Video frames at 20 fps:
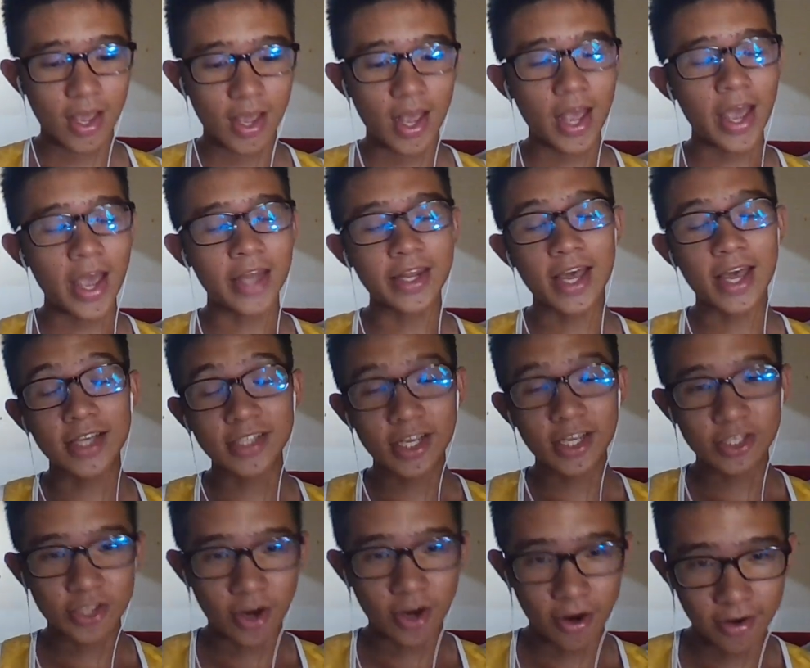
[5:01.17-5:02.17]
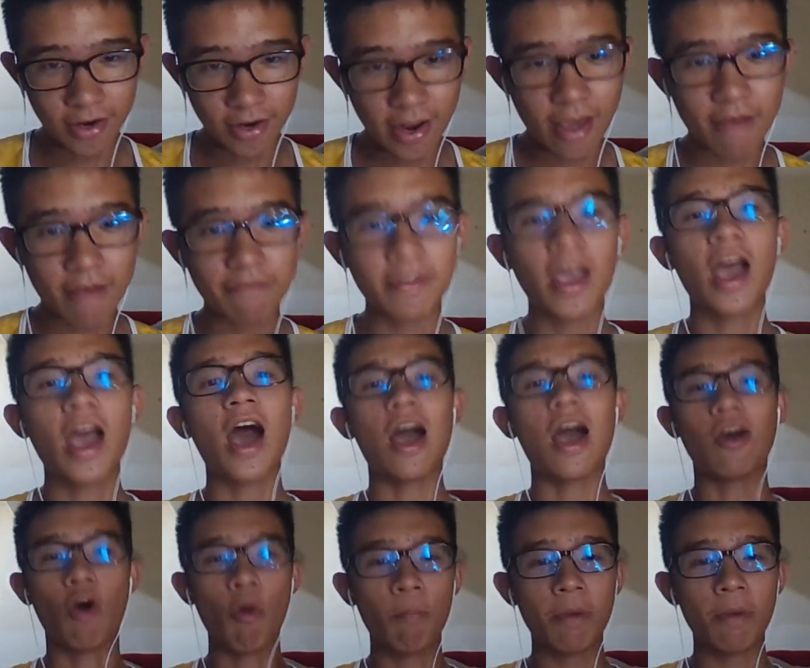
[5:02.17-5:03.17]
And as I turned left, I
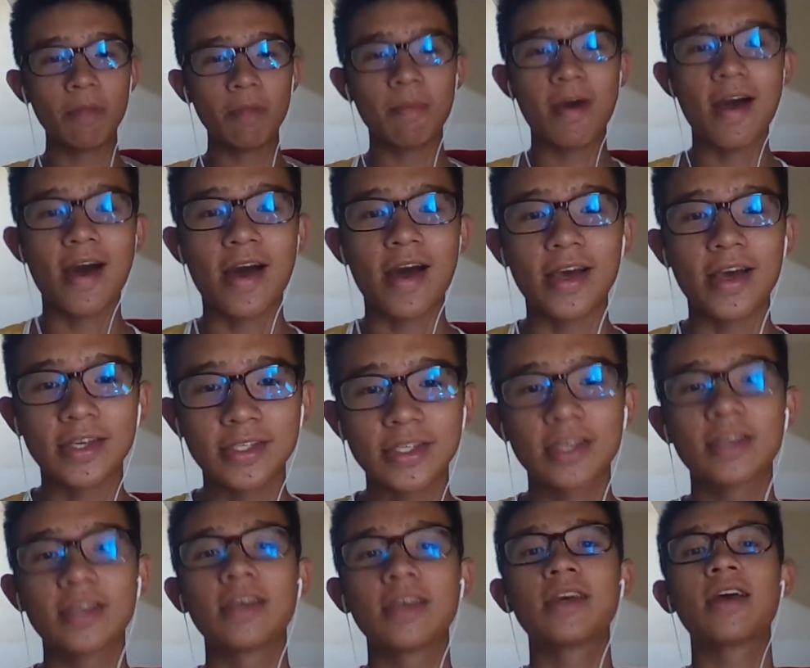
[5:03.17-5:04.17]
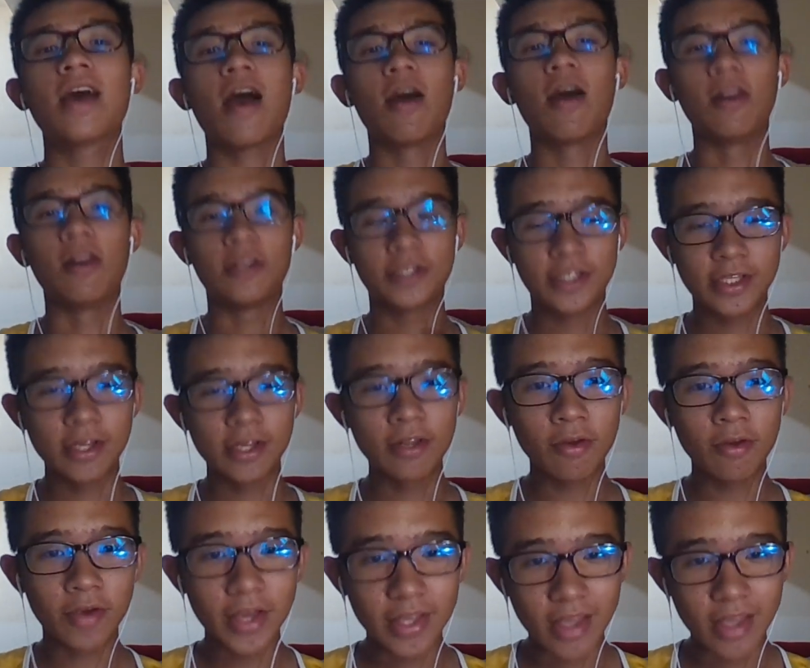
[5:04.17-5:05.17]
opened my eyes, still
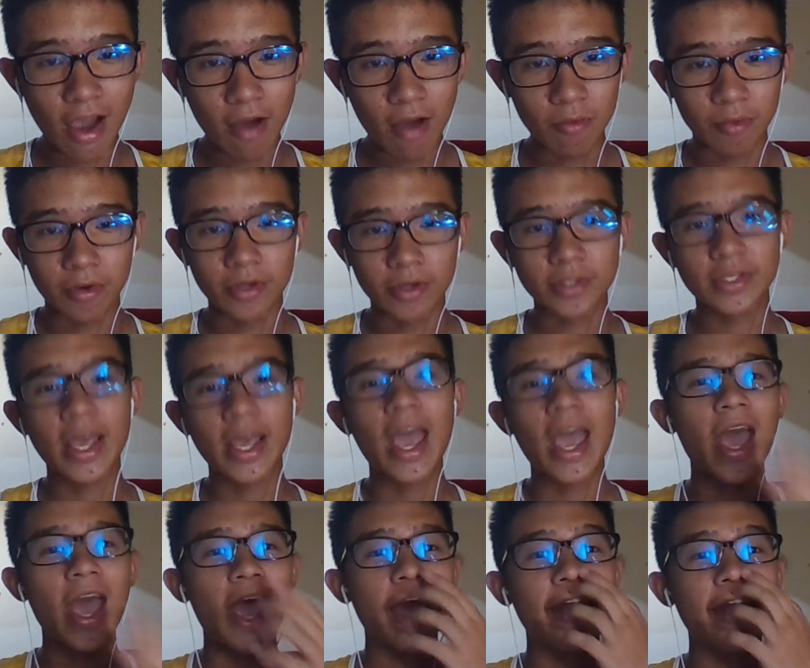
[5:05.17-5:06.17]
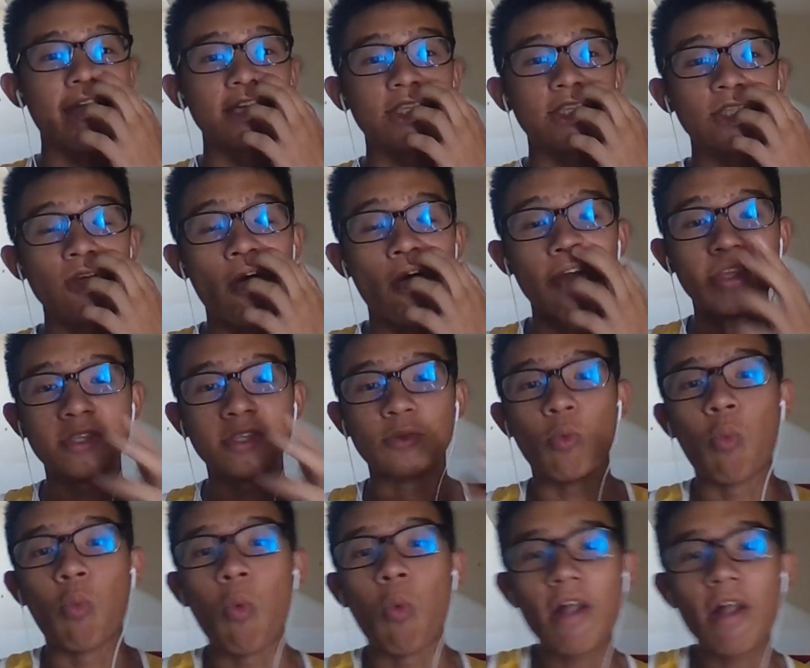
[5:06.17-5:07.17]
looking downwards, and I saw this
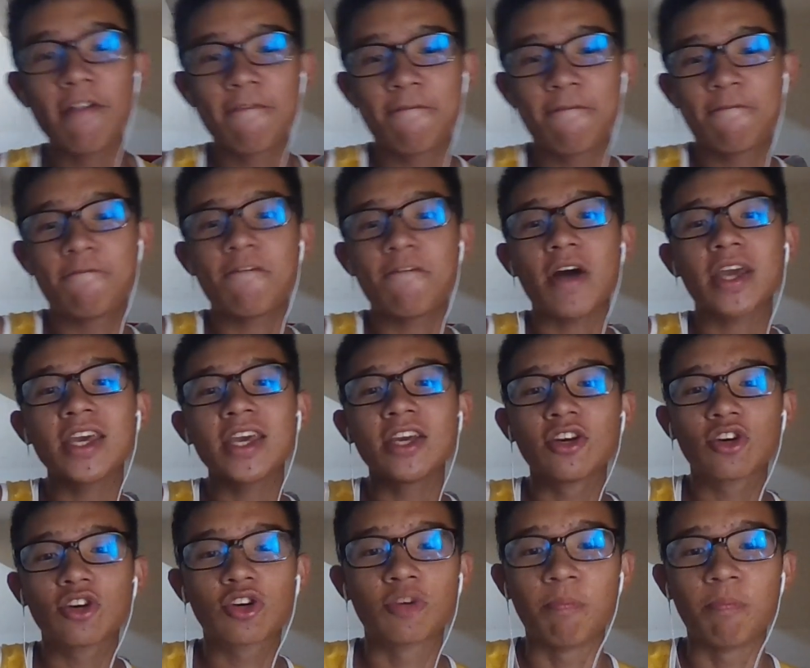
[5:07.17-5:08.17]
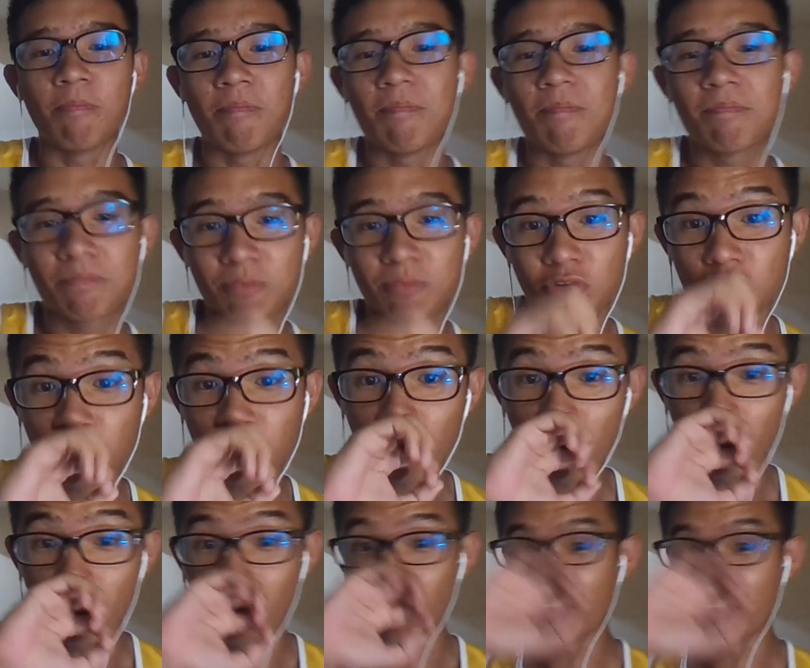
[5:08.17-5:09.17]
one fucking
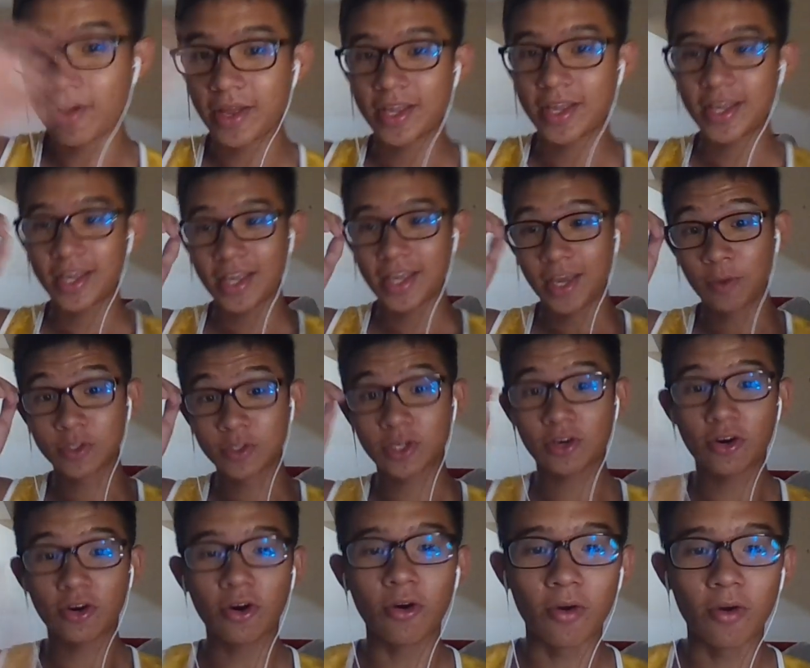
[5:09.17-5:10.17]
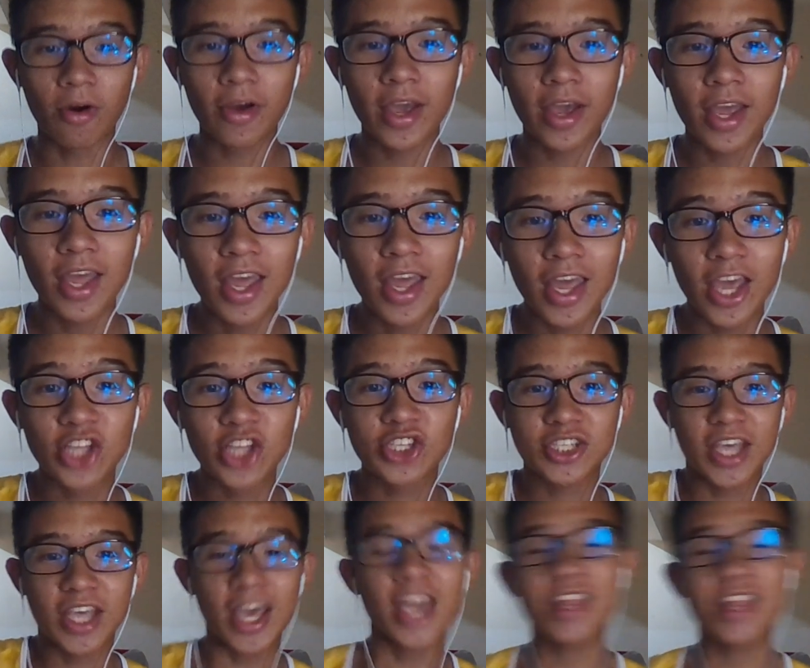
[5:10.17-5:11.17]
crow. It was a crow, okay? It just
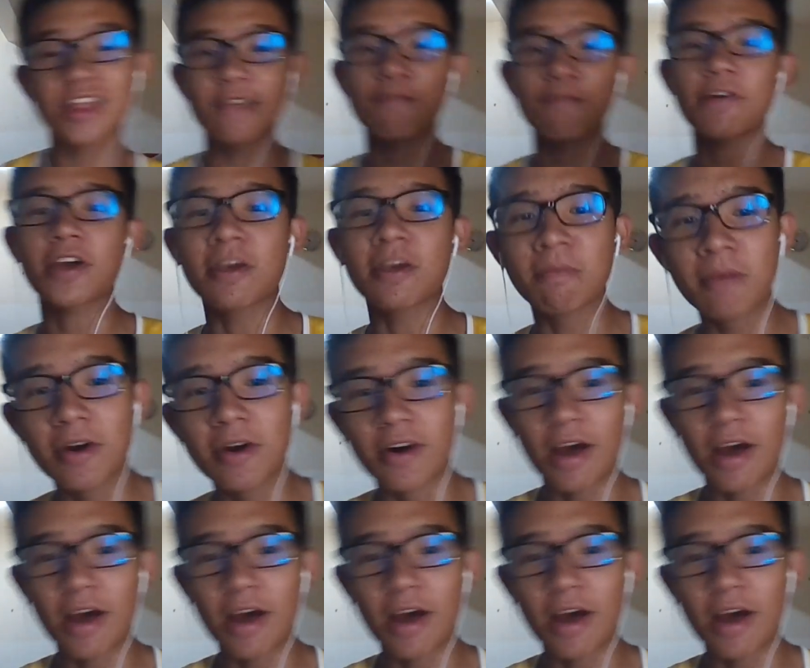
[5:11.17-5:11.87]
hit the fucking mirror.